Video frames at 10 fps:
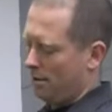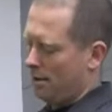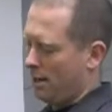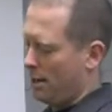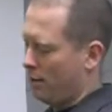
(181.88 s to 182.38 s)

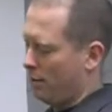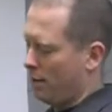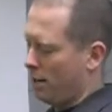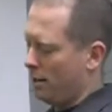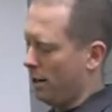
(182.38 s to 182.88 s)
They
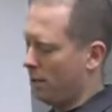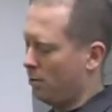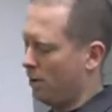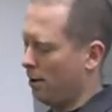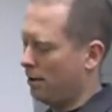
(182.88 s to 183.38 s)
outfitted
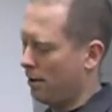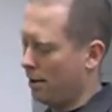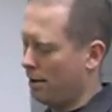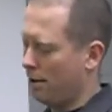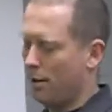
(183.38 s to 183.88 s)
this with
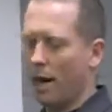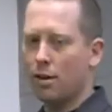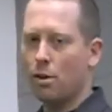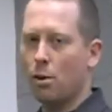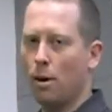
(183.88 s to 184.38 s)
their
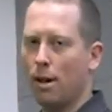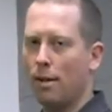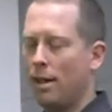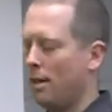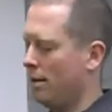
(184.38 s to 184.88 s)
S-coil.
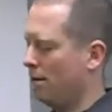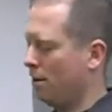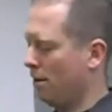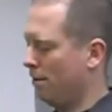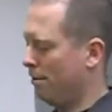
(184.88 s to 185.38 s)

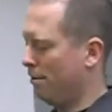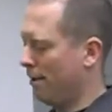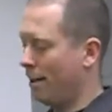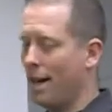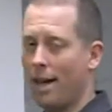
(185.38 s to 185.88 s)
So
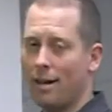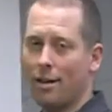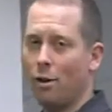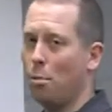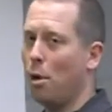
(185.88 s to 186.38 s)
again,
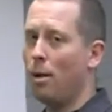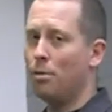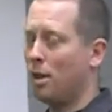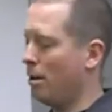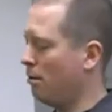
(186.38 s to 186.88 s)
no
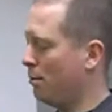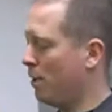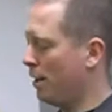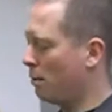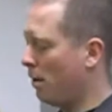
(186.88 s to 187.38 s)
problems here with
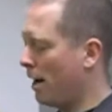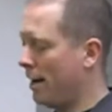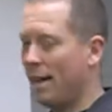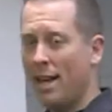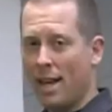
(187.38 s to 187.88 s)
being
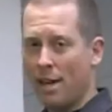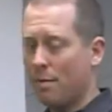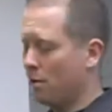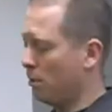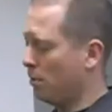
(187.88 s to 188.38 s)
quiet.
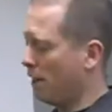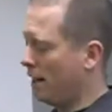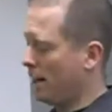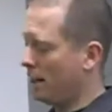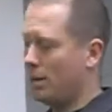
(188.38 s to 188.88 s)
Even some
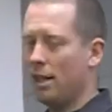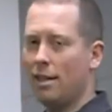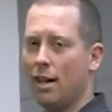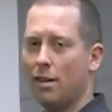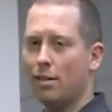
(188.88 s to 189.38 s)
really nice
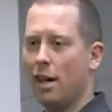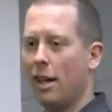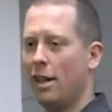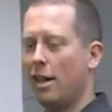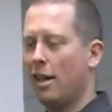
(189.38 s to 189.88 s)
details
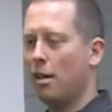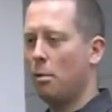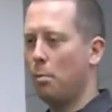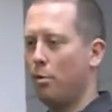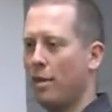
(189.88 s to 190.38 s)
that
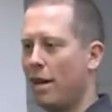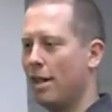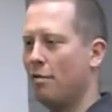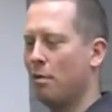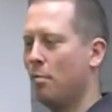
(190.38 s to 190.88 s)
would prevent
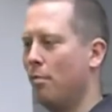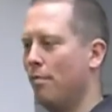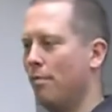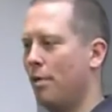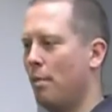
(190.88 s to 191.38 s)
you
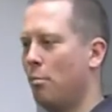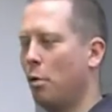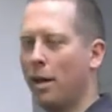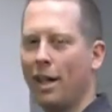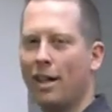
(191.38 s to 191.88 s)
from
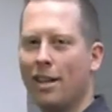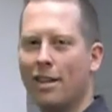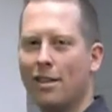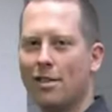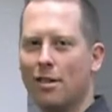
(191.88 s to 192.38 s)
putting
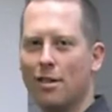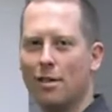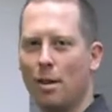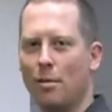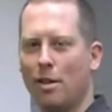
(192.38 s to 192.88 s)

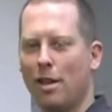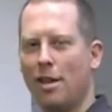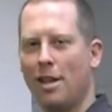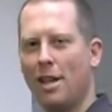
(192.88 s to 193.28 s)
some of the